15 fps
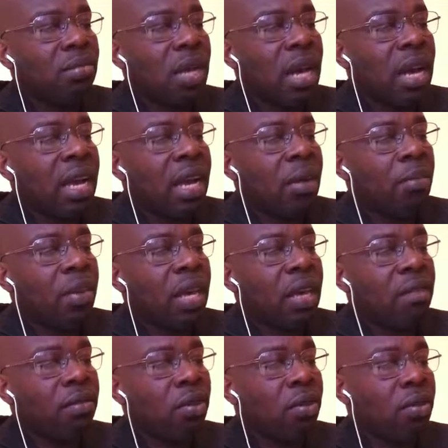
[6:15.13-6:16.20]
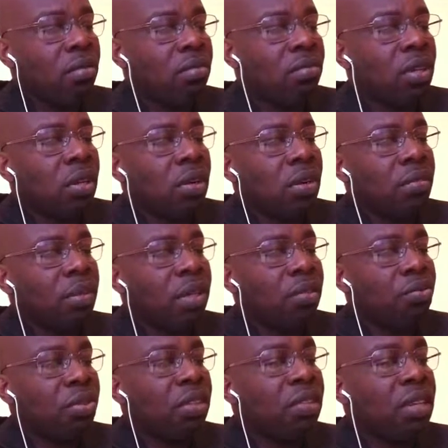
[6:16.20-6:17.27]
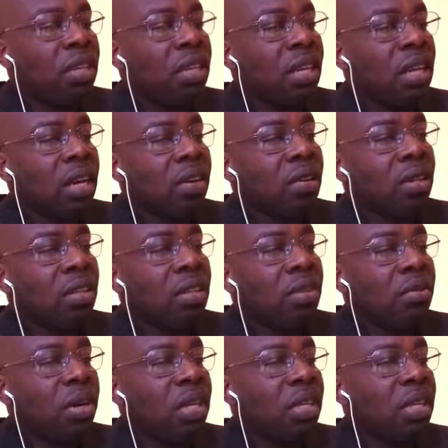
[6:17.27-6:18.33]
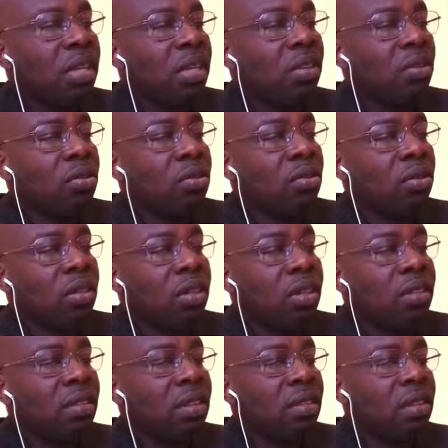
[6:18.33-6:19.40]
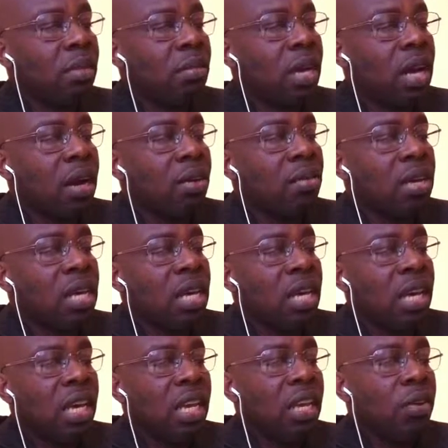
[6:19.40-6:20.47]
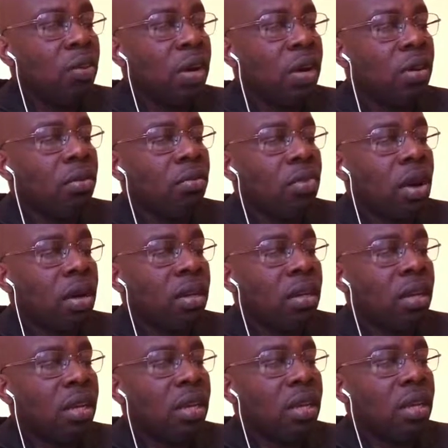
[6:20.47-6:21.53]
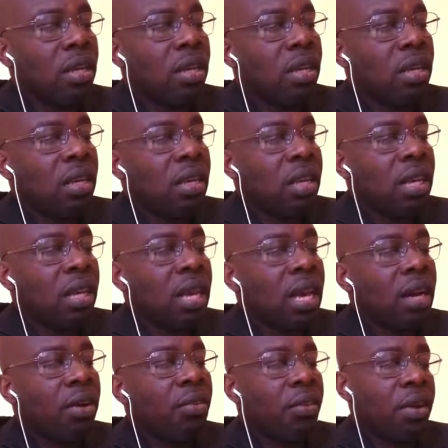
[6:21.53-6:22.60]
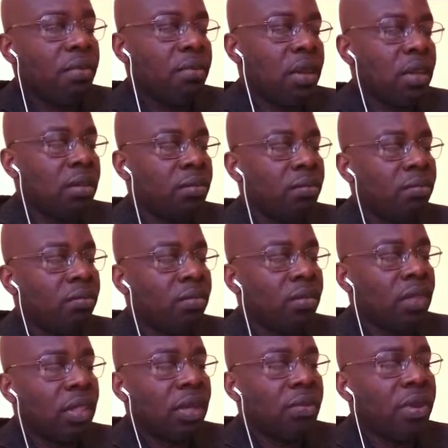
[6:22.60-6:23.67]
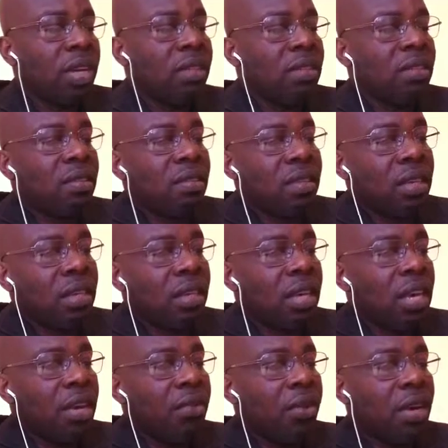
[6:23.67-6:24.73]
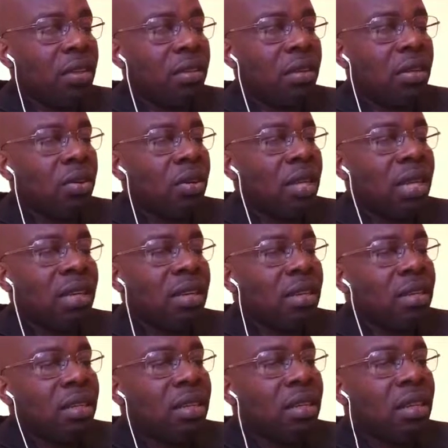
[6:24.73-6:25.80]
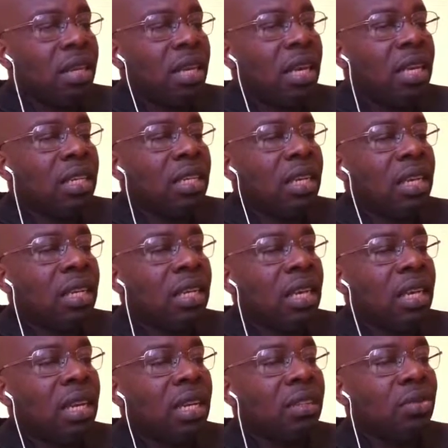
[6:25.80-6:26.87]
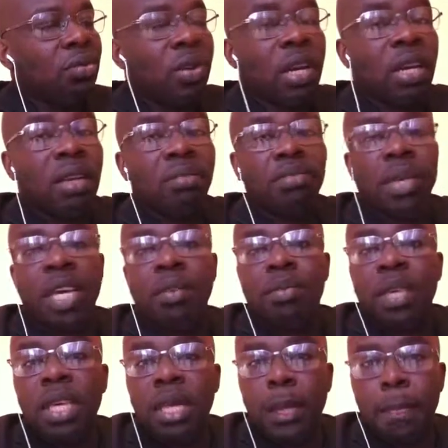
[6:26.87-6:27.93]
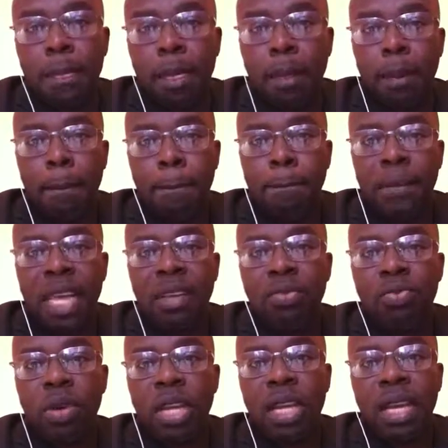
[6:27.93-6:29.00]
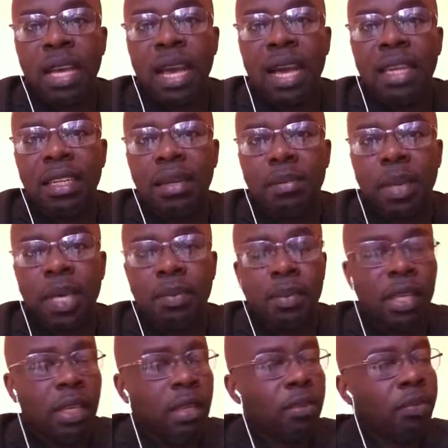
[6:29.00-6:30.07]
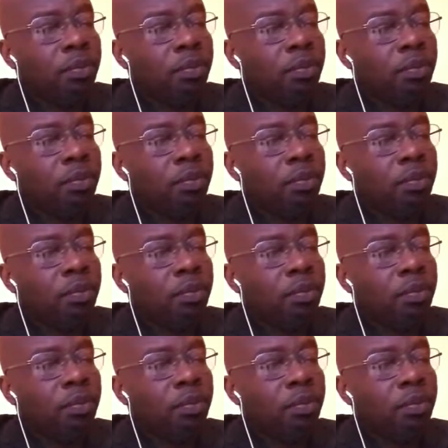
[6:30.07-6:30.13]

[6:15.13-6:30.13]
high above, but recently, according to the writer, they also suggest that somehow anywhere around the Nile River, the Red Sea areas, that, and that's where the garden may be.